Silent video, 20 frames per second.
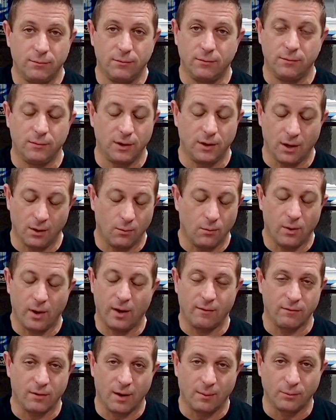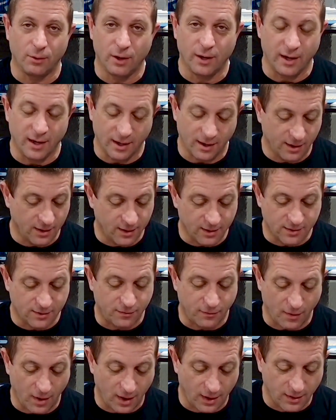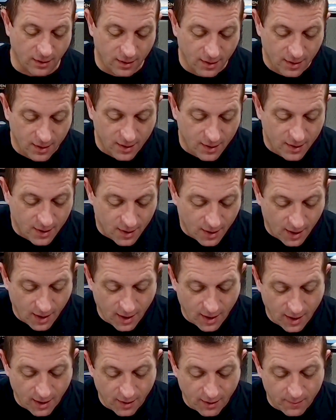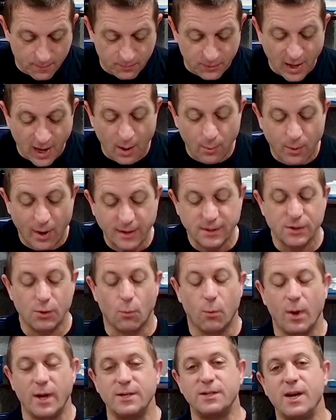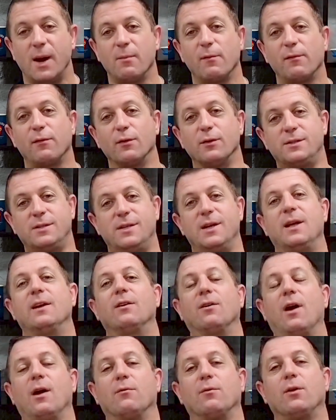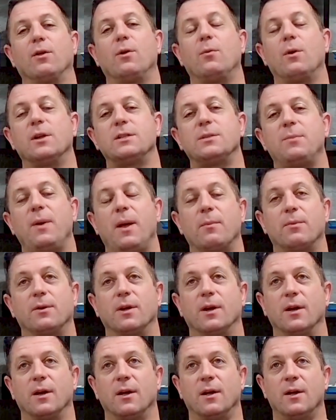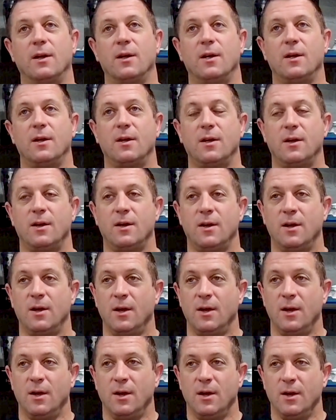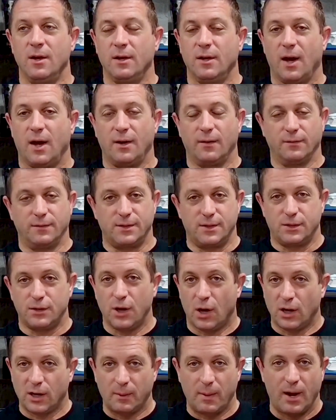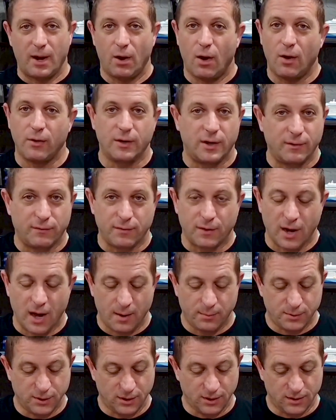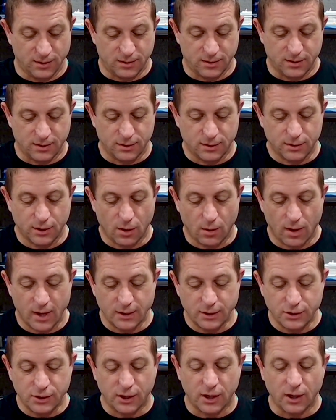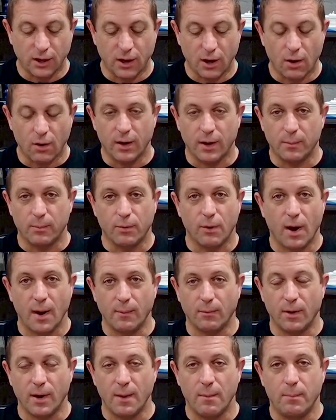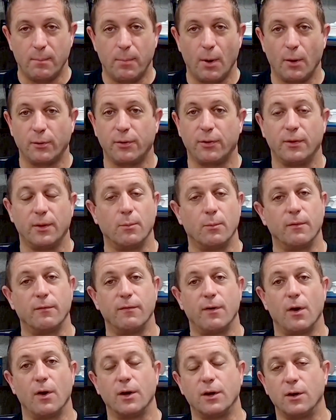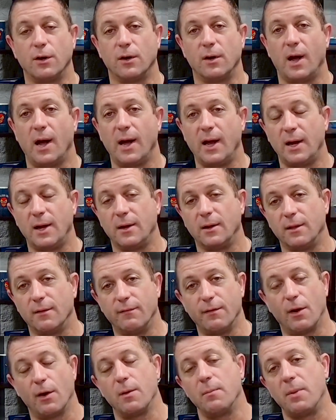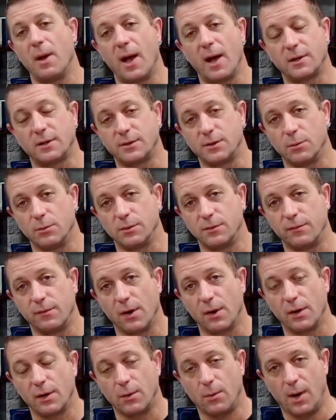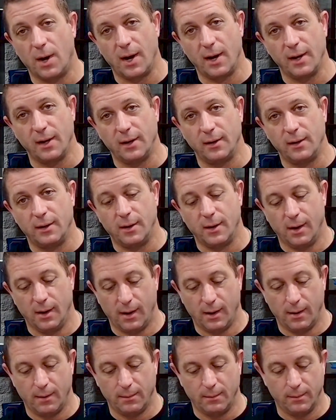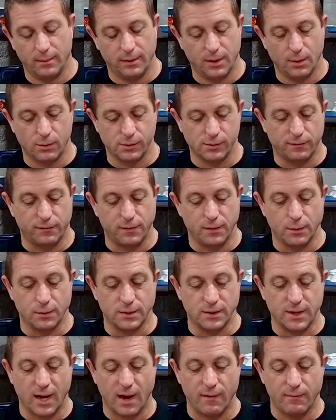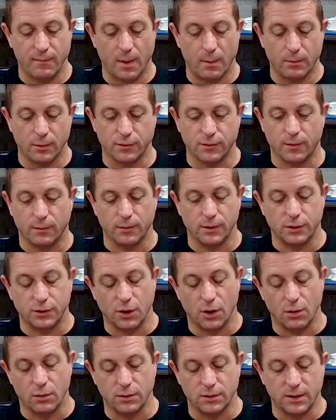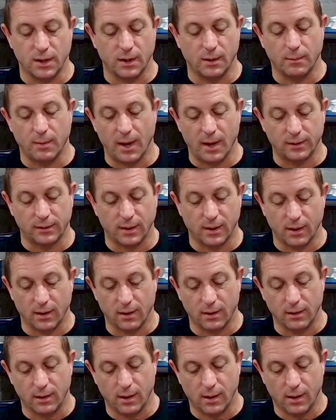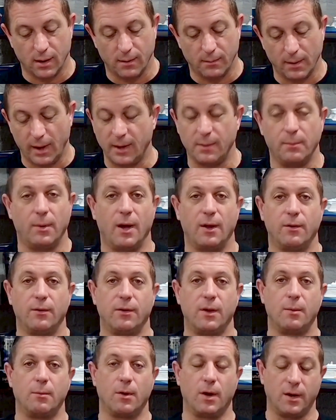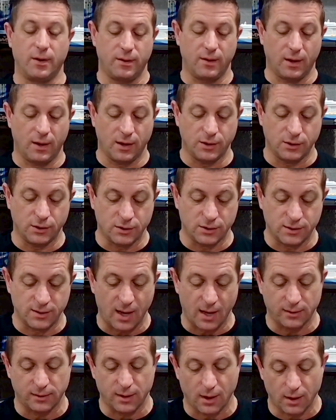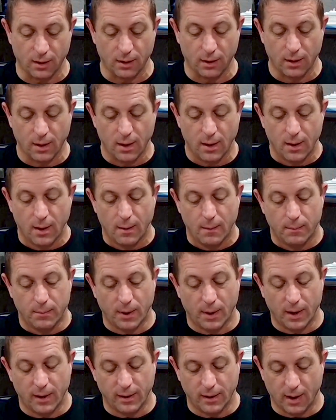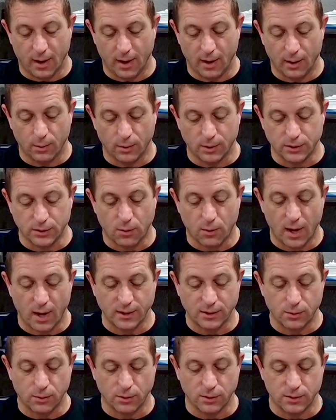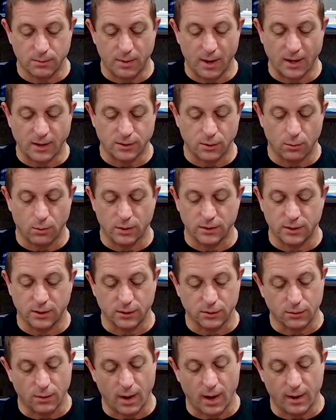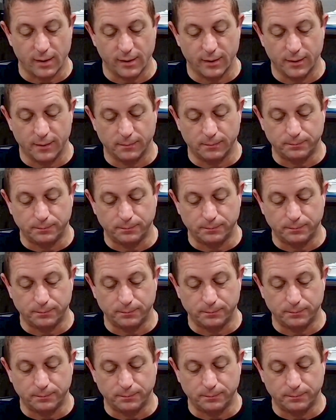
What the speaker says: Whatever. I'm going to eat it. It's fine. I went to Windjammer for dinner. I really wanted to be able to kind of talk about all the different options. So I had chicken curry and prime rib. Both of them were very good. I ate in the very back, so it was very quiet. There was a few staff members from the show sitting back there. I didn't bother them or anything. I just sat there. But it was quiet towards the back, so it wasn't as crowded.